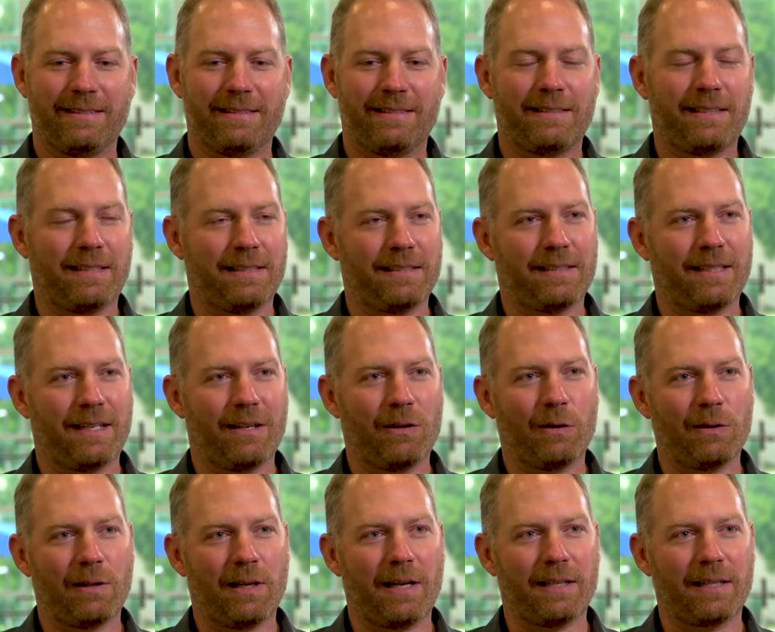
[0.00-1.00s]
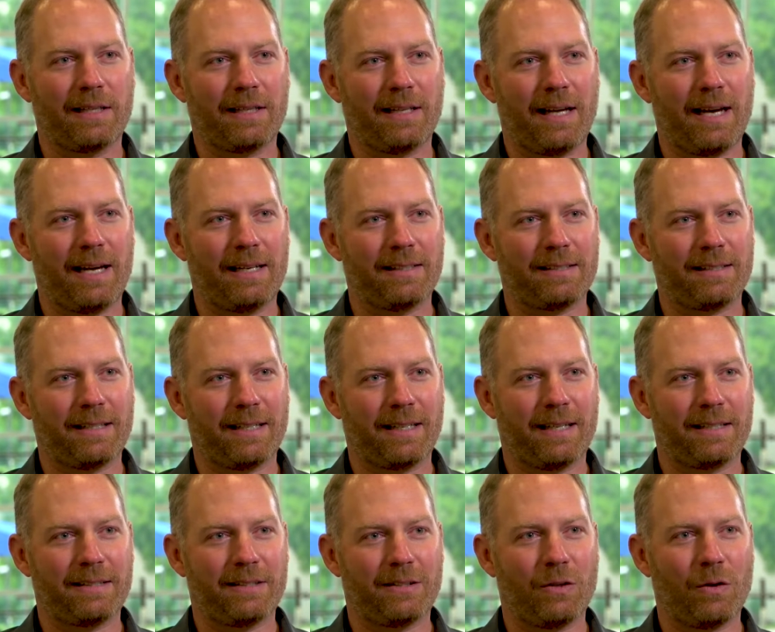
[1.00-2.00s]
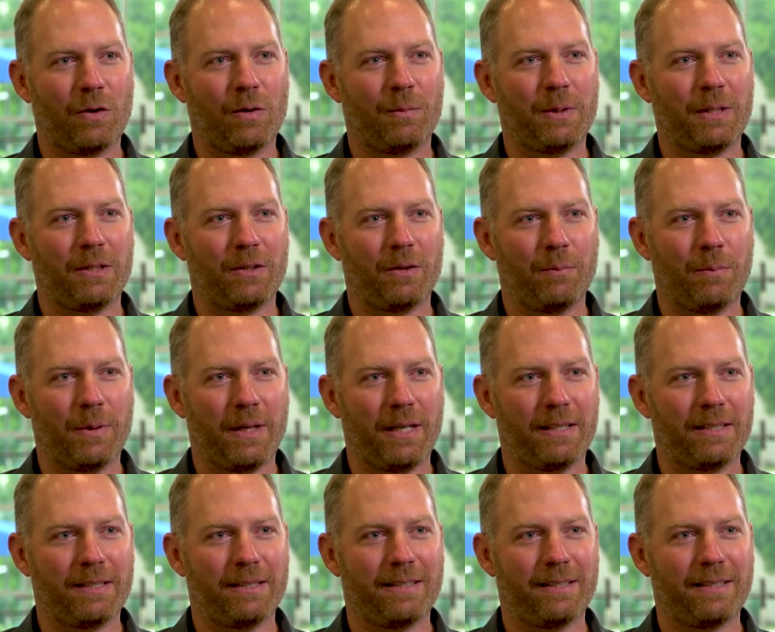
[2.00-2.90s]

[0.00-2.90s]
didn't say a whole lot in class, and I got to know him a little bit,